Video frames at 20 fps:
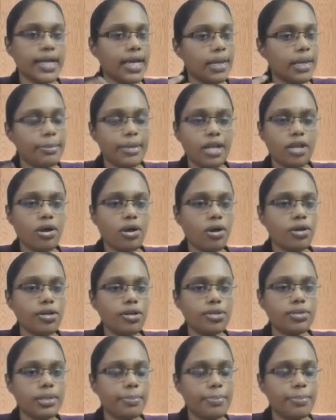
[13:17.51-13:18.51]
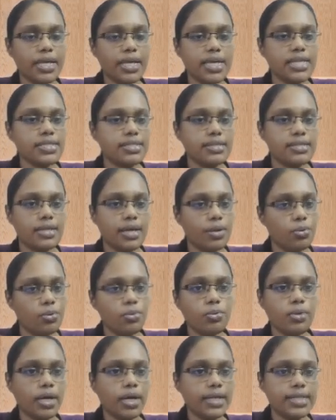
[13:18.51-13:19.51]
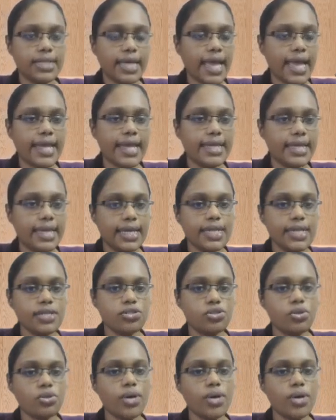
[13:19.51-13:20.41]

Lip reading: and I belong to the place now at Calicut,